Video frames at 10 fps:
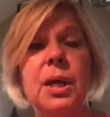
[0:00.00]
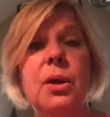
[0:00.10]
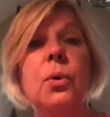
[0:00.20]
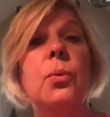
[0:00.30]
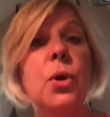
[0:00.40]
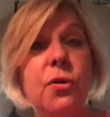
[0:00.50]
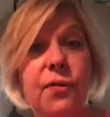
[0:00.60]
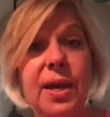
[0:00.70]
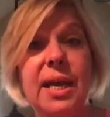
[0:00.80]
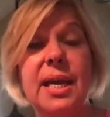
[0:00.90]

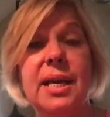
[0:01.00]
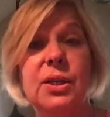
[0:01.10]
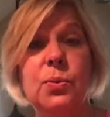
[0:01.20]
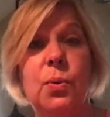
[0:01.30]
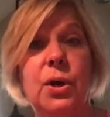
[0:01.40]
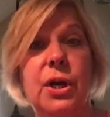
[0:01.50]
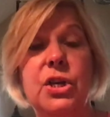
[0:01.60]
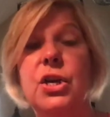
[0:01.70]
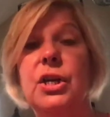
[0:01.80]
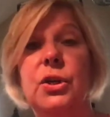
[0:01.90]
Rufi is one.
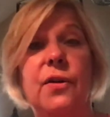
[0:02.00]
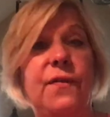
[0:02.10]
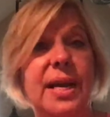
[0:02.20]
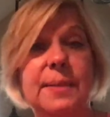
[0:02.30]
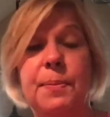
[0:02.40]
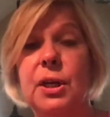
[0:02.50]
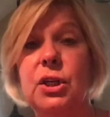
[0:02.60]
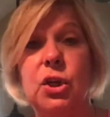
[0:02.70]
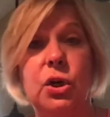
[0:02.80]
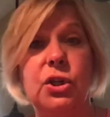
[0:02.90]
You can do a Facebook
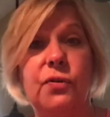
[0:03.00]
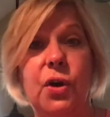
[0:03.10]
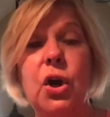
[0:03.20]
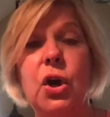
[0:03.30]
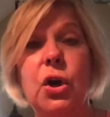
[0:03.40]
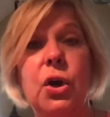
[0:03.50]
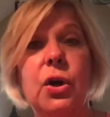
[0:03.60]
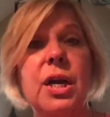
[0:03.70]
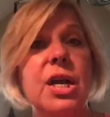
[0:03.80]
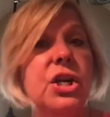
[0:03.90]
search for her.